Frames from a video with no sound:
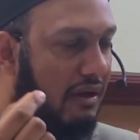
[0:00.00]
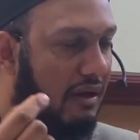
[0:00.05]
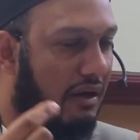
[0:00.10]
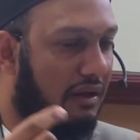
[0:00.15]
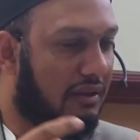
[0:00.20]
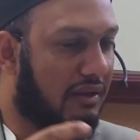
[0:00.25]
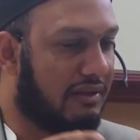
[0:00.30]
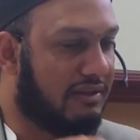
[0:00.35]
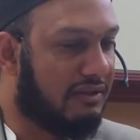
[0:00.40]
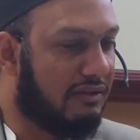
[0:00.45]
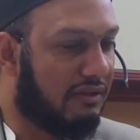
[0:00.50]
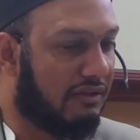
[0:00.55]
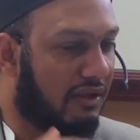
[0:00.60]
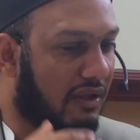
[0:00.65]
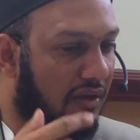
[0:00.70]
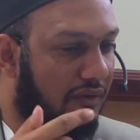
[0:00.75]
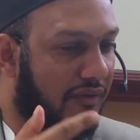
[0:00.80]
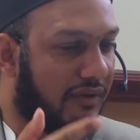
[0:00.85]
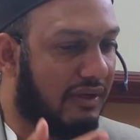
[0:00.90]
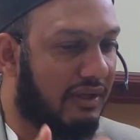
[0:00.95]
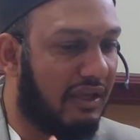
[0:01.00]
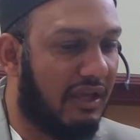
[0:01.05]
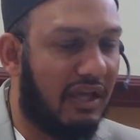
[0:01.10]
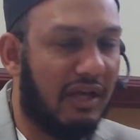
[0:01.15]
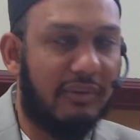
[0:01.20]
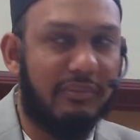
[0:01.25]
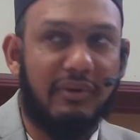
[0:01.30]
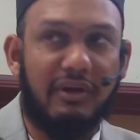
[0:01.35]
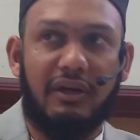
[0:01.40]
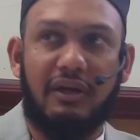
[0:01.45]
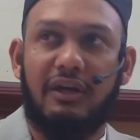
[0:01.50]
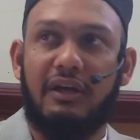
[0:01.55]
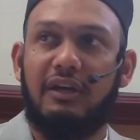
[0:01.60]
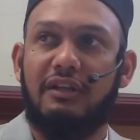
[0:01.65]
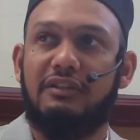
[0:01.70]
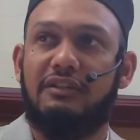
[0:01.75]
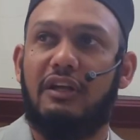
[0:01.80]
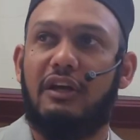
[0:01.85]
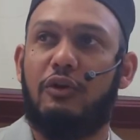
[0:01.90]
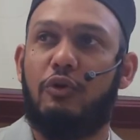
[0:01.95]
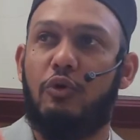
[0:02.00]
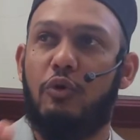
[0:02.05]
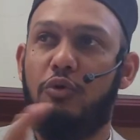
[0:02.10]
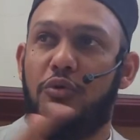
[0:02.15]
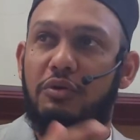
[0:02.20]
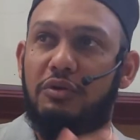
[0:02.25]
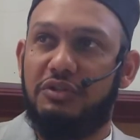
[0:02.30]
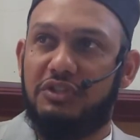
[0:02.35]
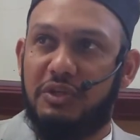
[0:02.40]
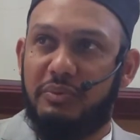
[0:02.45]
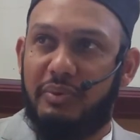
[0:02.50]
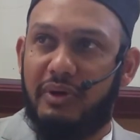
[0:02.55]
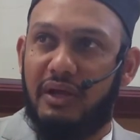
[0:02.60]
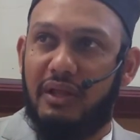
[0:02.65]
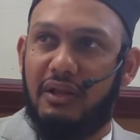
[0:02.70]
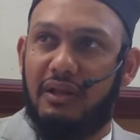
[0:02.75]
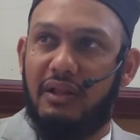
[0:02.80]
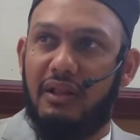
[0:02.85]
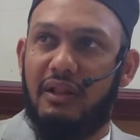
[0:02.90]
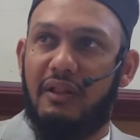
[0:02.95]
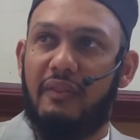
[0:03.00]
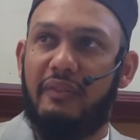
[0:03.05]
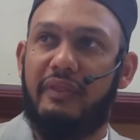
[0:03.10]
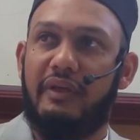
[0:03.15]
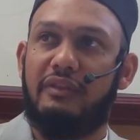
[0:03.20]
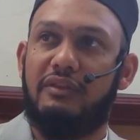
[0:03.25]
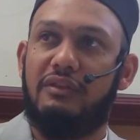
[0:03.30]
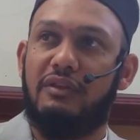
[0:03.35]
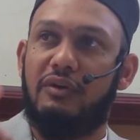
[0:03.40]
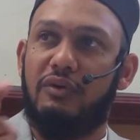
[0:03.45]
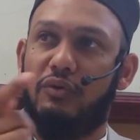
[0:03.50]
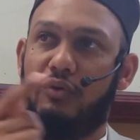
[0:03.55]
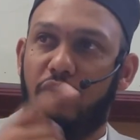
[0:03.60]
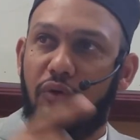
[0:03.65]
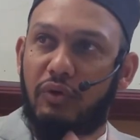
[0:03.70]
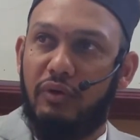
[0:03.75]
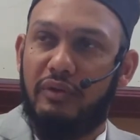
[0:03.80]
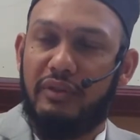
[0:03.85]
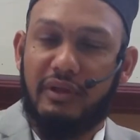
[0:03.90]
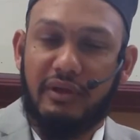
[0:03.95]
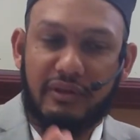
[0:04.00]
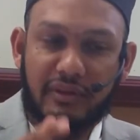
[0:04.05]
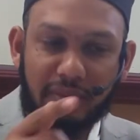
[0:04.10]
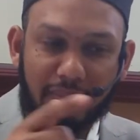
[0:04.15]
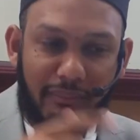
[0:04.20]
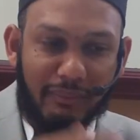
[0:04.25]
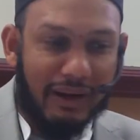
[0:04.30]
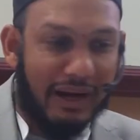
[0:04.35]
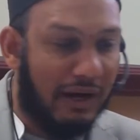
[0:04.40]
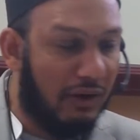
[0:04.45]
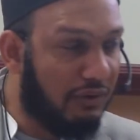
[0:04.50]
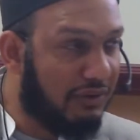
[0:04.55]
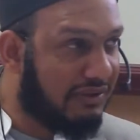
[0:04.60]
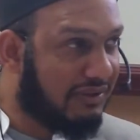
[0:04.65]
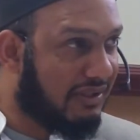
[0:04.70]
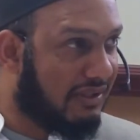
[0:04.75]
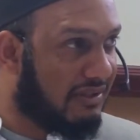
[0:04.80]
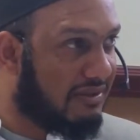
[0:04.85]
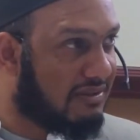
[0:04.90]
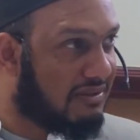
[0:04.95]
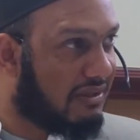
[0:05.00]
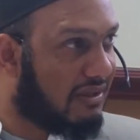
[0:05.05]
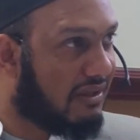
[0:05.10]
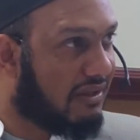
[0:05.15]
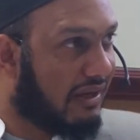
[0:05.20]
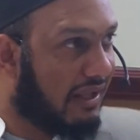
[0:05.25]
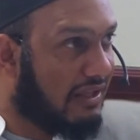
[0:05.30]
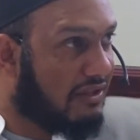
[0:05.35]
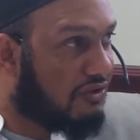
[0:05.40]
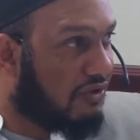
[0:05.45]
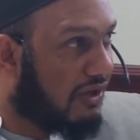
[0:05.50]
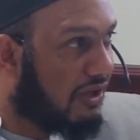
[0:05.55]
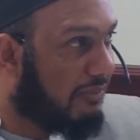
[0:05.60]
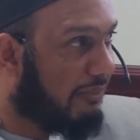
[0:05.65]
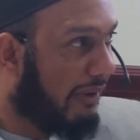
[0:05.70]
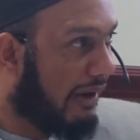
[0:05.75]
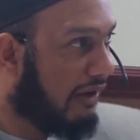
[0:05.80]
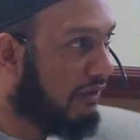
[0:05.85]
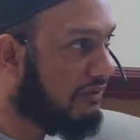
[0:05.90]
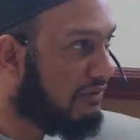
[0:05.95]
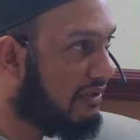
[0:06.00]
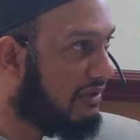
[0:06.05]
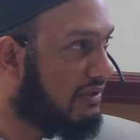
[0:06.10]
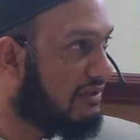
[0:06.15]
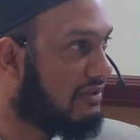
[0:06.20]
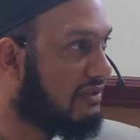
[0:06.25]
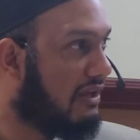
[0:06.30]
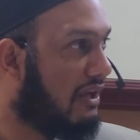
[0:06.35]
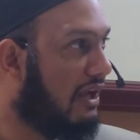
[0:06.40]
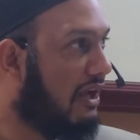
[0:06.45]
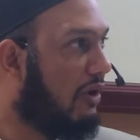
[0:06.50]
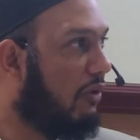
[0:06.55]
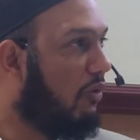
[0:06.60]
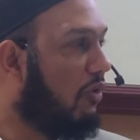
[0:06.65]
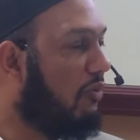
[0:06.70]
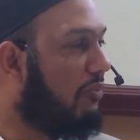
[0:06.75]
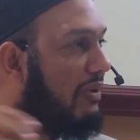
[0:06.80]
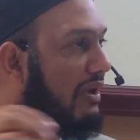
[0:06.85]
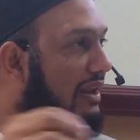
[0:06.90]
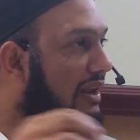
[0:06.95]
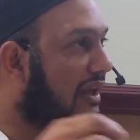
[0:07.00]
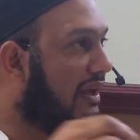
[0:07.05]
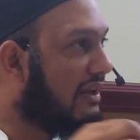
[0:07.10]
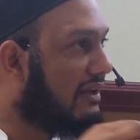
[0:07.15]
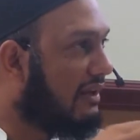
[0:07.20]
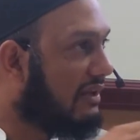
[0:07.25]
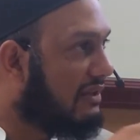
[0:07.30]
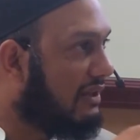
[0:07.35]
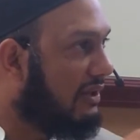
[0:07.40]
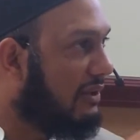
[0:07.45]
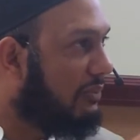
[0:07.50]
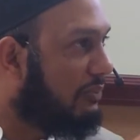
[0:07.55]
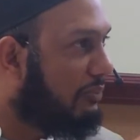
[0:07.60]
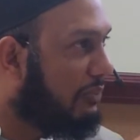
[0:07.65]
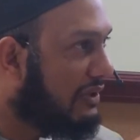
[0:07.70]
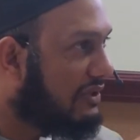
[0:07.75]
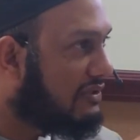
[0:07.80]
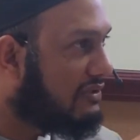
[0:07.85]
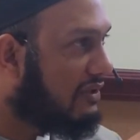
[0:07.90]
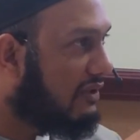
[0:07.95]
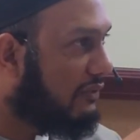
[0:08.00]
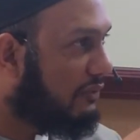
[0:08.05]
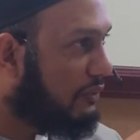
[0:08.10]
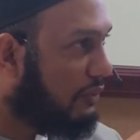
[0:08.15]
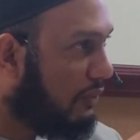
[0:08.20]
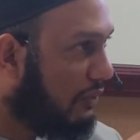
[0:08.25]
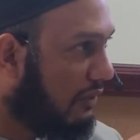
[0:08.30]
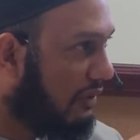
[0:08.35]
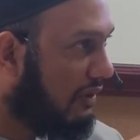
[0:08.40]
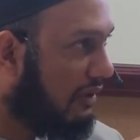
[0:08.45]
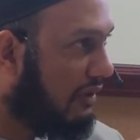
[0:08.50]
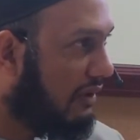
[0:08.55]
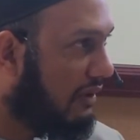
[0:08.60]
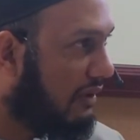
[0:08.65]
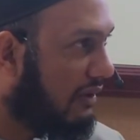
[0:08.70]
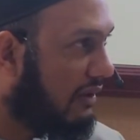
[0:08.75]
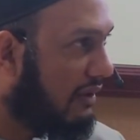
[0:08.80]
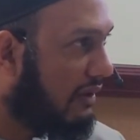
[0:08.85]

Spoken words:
Allah says on the day of Qiyamah, Takunul Jibal, that the mountains, the great solid mountains, will be like little bits of wool